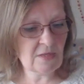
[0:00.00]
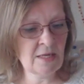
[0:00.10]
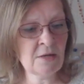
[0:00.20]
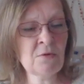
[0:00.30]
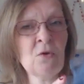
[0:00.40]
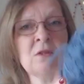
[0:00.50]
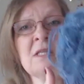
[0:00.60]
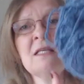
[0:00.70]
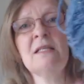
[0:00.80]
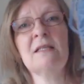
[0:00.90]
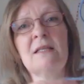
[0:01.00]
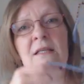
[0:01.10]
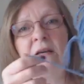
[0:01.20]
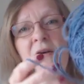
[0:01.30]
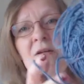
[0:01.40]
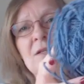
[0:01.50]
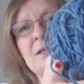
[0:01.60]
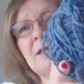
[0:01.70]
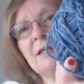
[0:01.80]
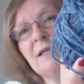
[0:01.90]
and I've got this
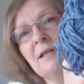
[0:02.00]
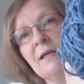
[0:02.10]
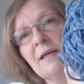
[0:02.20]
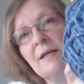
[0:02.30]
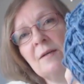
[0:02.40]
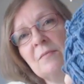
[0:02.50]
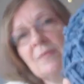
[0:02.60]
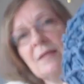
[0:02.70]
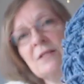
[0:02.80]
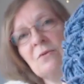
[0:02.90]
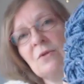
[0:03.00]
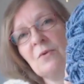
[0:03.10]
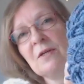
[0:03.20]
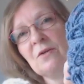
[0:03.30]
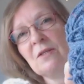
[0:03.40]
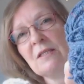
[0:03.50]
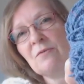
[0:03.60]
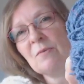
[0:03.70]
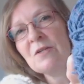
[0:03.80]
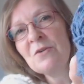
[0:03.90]
yarn. I don't know where I got this
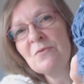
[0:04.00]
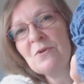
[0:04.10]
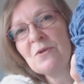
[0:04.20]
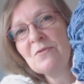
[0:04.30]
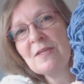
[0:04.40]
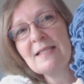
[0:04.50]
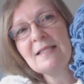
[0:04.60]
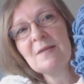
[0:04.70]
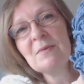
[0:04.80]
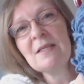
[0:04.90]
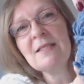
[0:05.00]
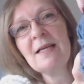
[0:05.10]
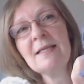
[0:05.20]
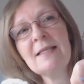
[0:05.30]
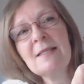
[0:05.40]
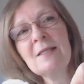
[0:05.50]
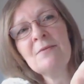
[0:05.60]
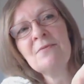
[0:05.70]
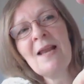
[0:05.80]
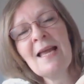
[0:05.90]
from. I don't know if you can really see, but there's like little
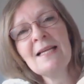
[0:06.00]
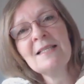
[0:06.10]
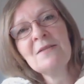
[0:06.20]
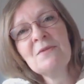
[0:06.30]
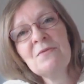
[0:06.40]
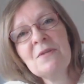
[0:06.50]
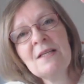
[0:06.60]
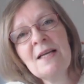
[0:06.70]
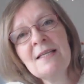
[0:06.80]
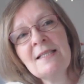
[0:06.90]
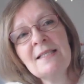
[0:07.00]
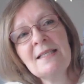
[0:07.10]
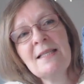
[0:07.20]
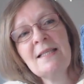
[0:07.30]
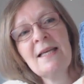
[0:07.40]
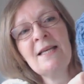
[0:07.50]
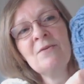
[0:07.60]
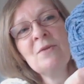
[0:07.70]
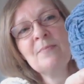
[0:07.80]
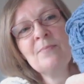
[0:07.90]
flecks of different colours in there,
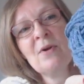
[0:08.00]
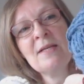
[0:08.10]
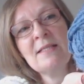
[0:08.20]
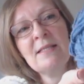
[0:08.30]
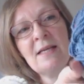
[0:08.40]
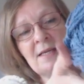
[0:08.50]
all bright